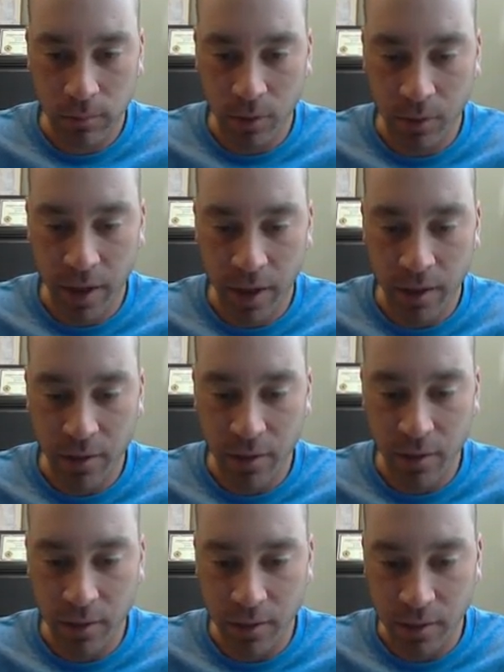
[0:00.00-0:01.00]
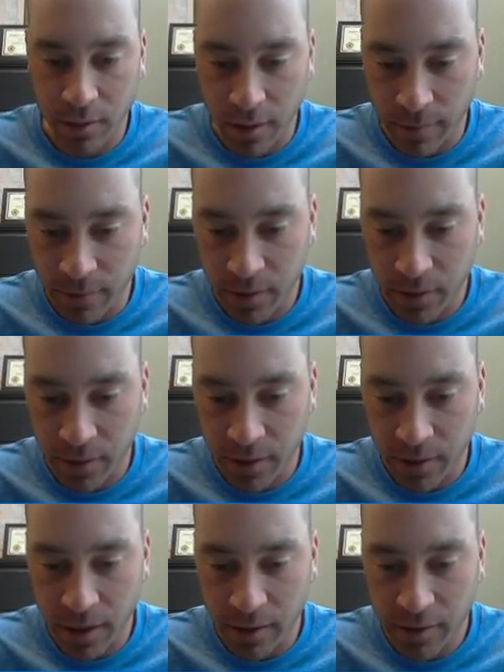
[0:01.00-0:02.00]
Location, this is obviously
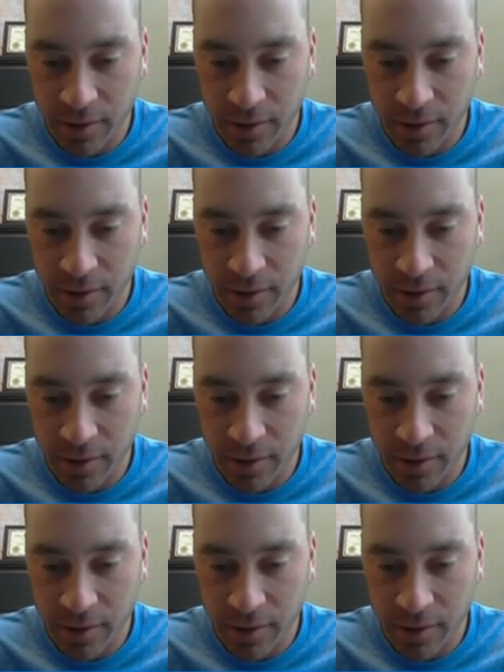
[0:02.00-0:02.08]
United